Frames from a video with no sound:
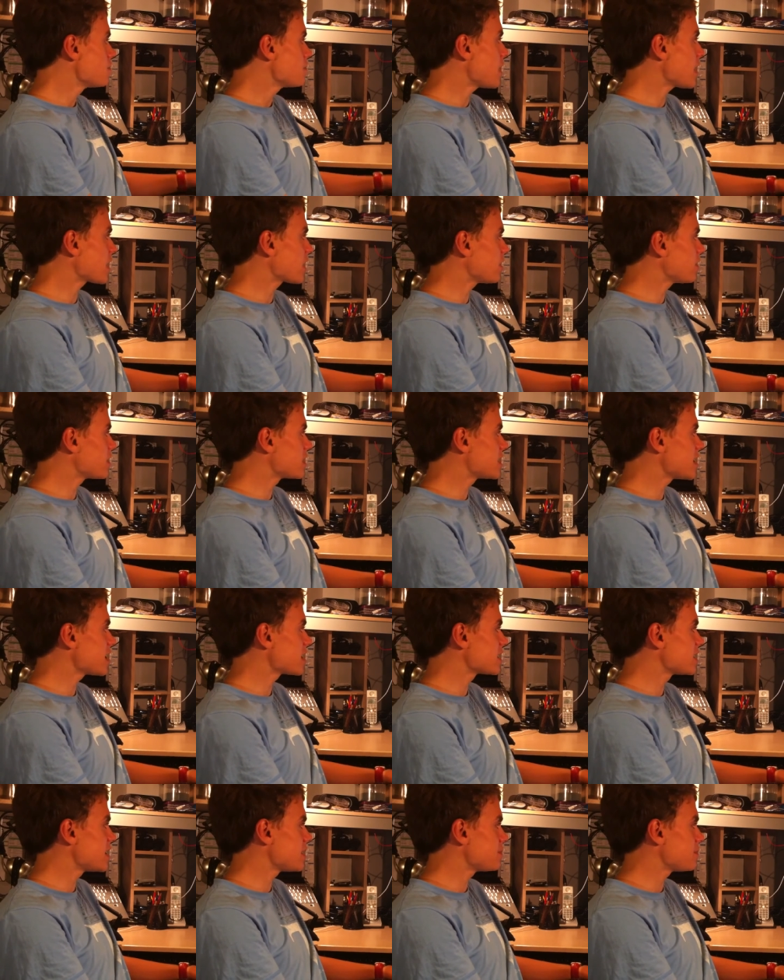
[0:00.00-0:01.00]
Mac OS
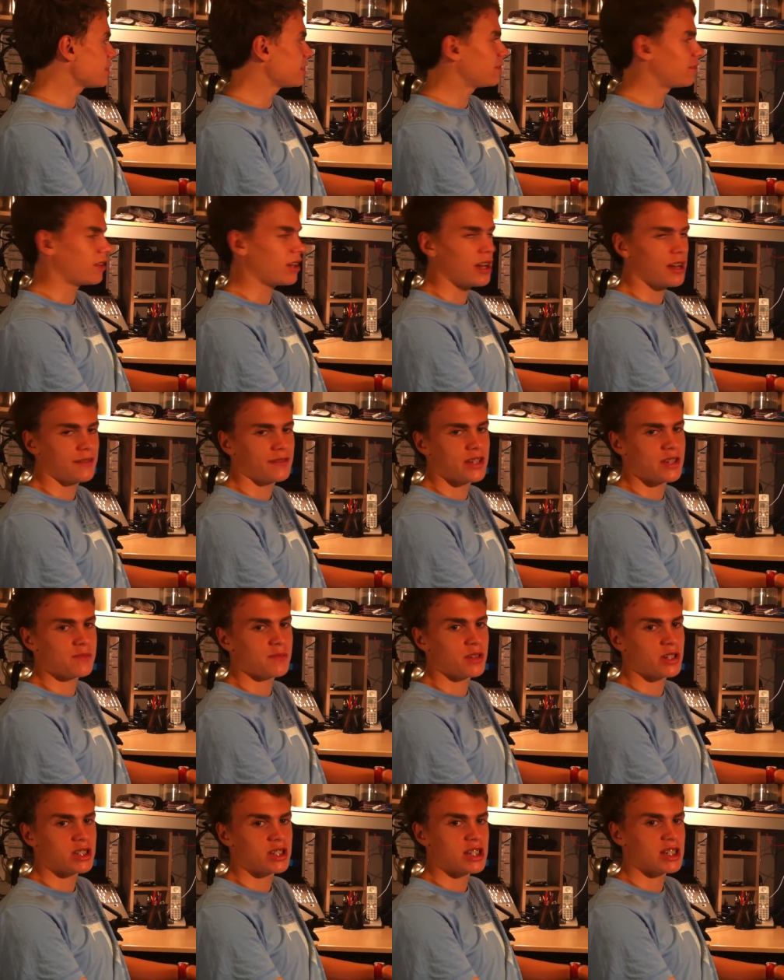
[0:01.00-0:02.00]
X 10.5,
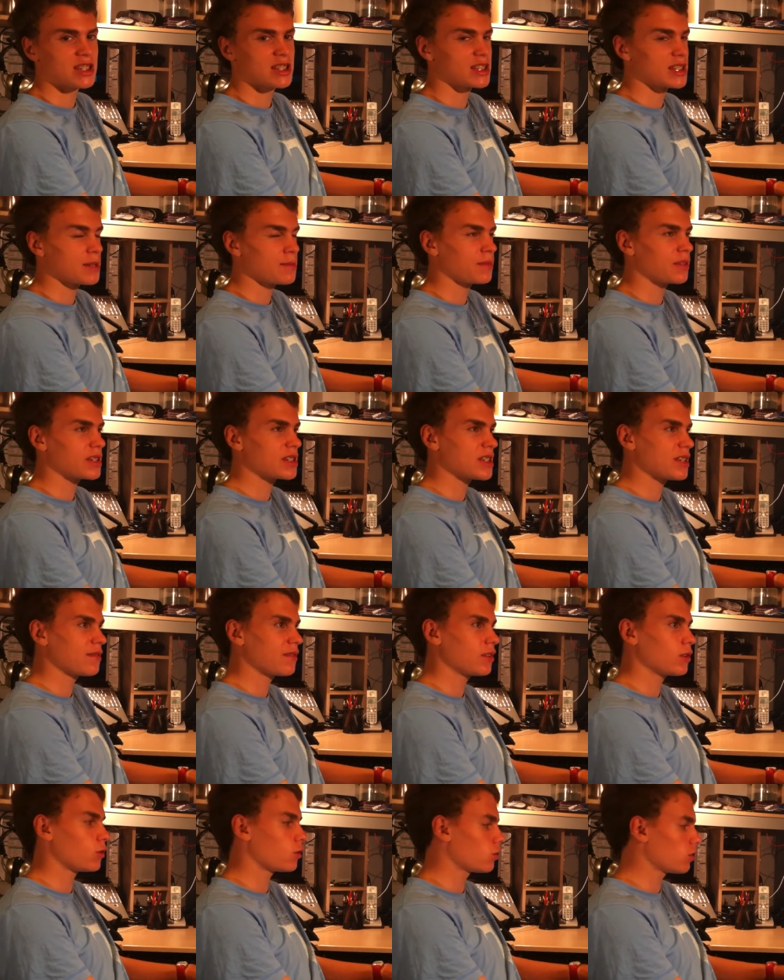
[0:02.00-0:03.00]
10.6,
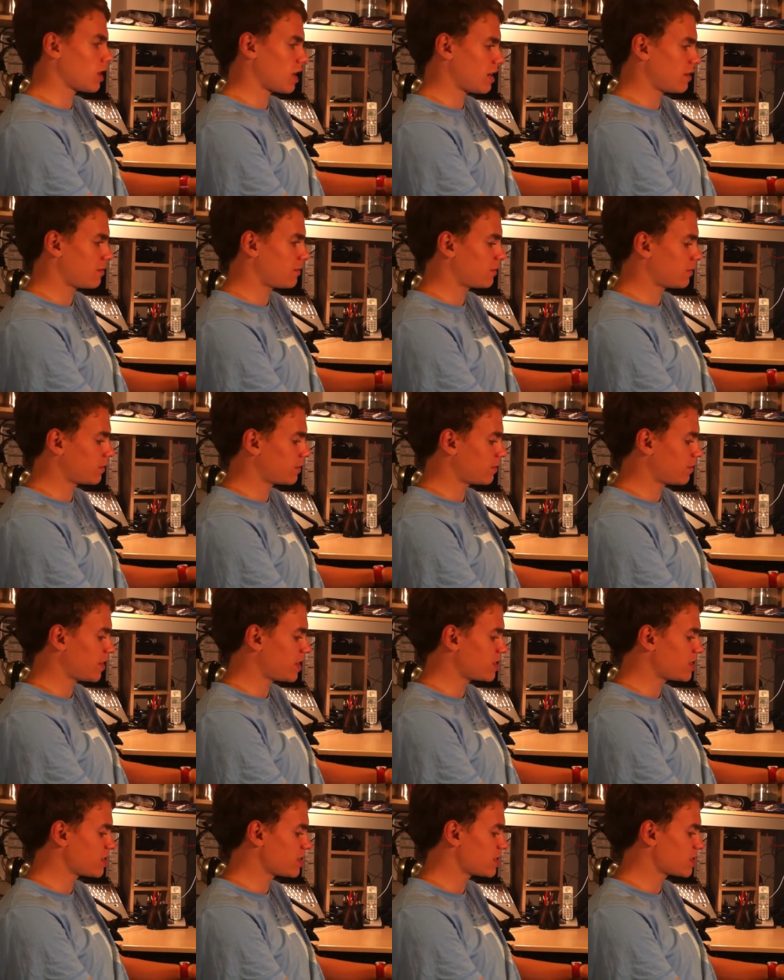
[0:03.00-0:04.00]
10.7 all have
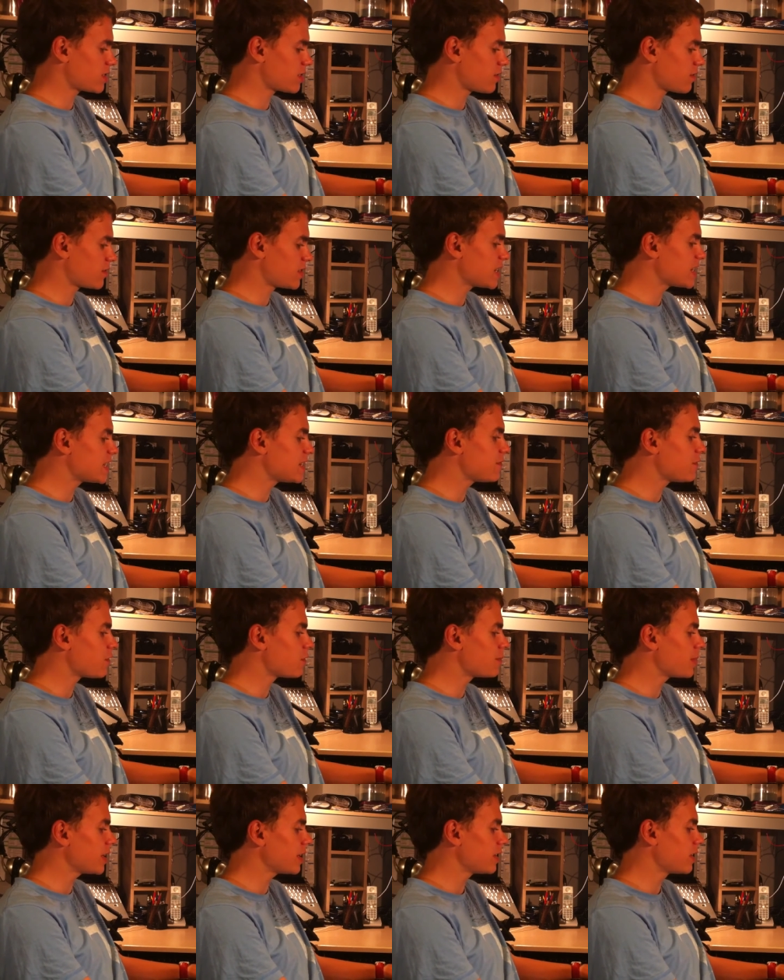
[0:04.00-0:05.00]
features of
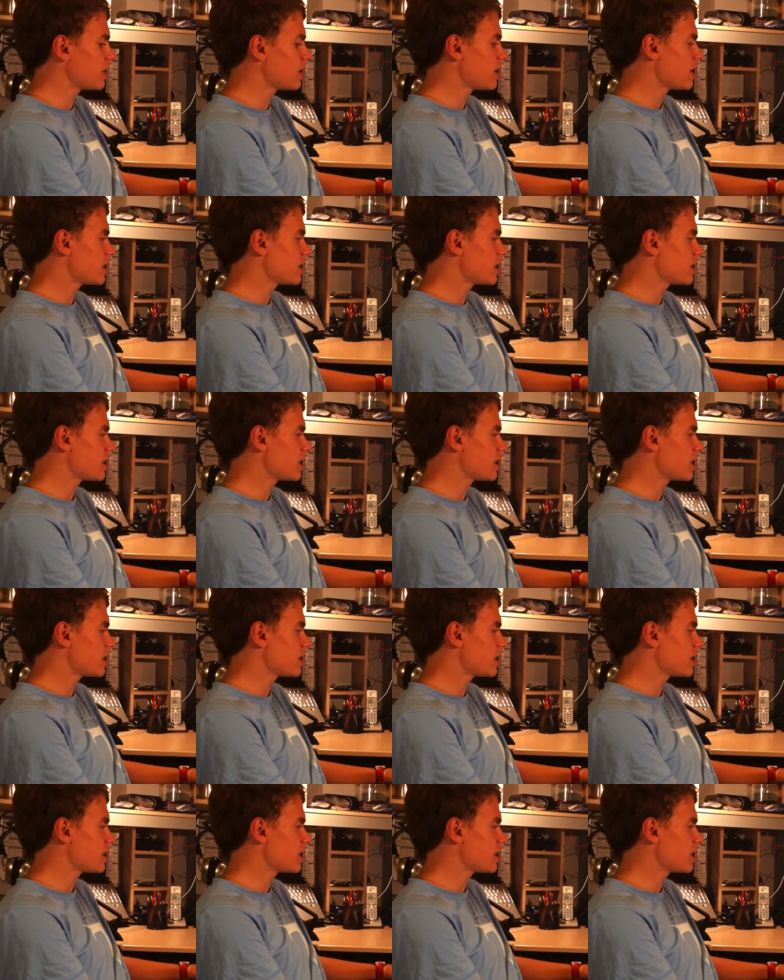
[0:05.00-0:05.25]
64-bit.